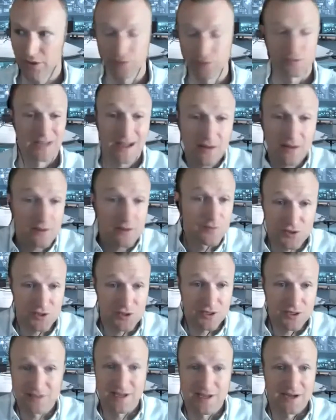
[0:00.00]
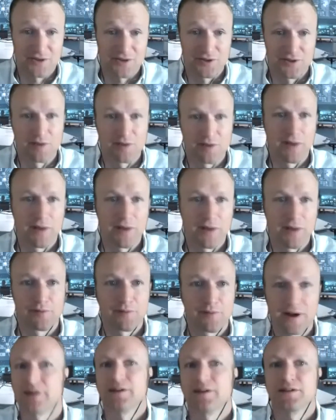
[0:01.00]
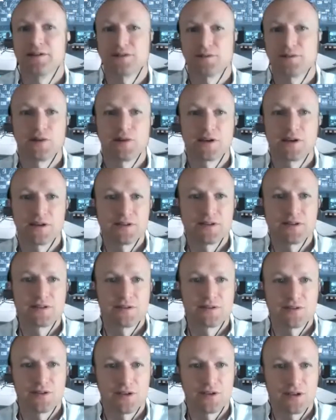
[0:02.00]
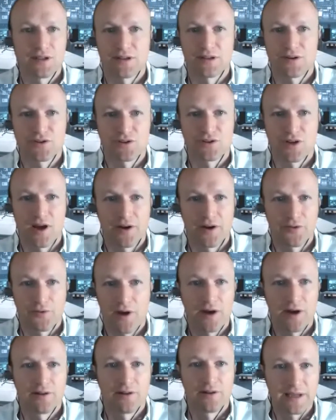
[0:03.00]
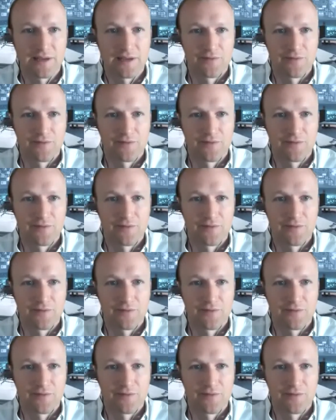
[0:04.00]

Television is actually a better mechanism because there's not throttling.